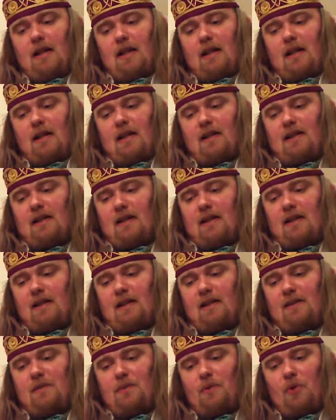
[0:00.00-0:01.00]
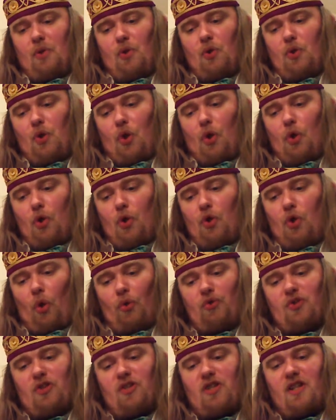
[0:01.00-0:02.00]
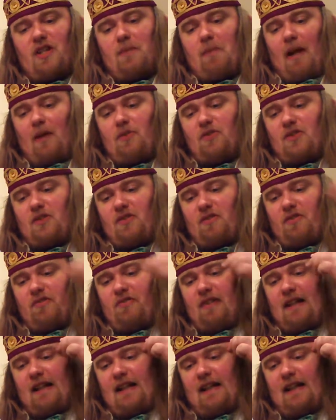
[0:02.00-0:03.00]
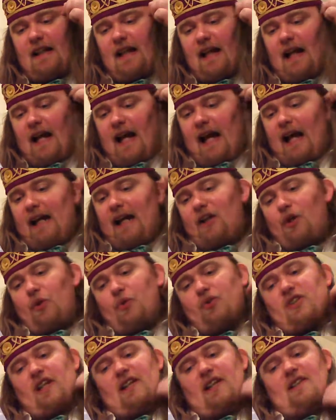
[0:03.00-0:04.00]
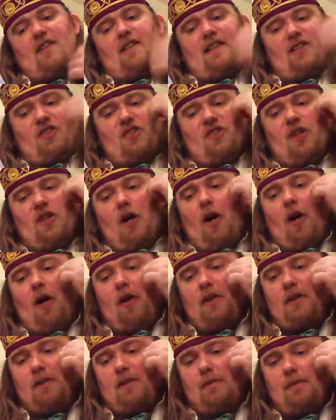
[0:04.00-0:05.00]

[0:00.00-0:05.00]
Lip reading: that yonder to the mountain flee, hag who sent this dart.